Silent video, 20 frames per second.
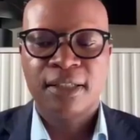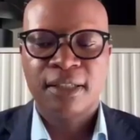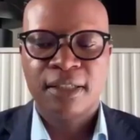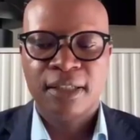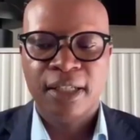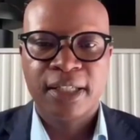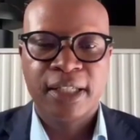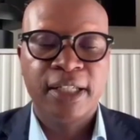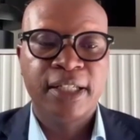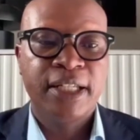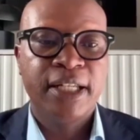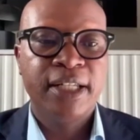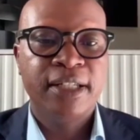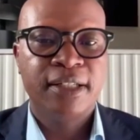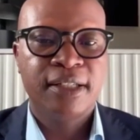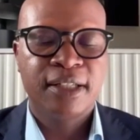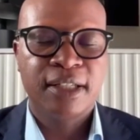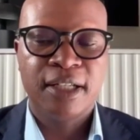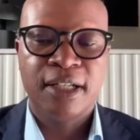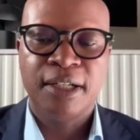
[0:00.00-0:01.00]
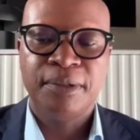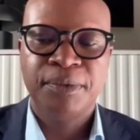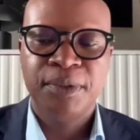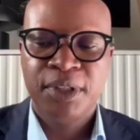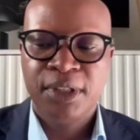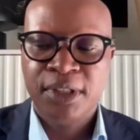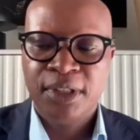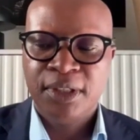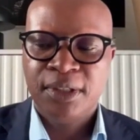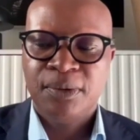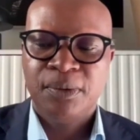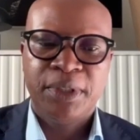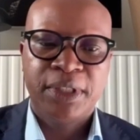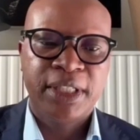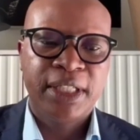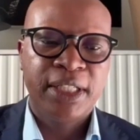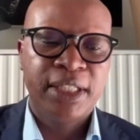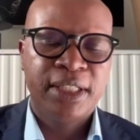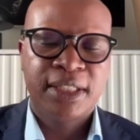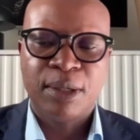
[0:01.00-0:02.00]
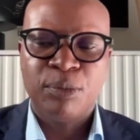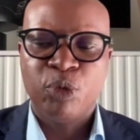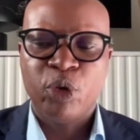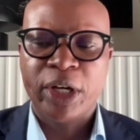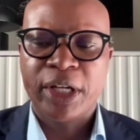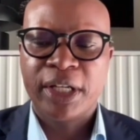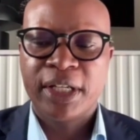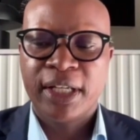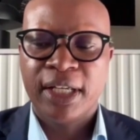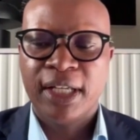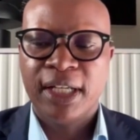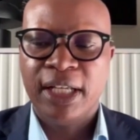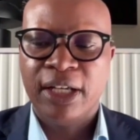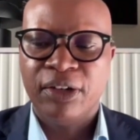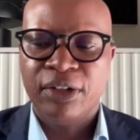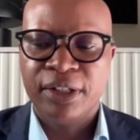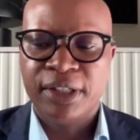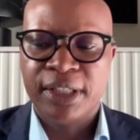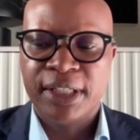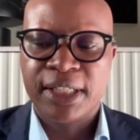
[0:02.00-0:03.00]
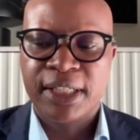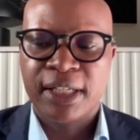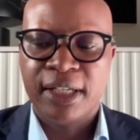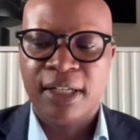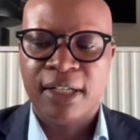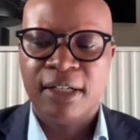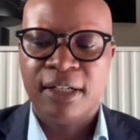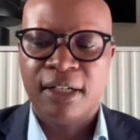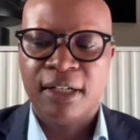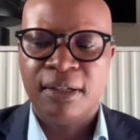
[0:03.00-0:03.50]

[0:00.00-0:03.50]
it is. We did some work early on this year.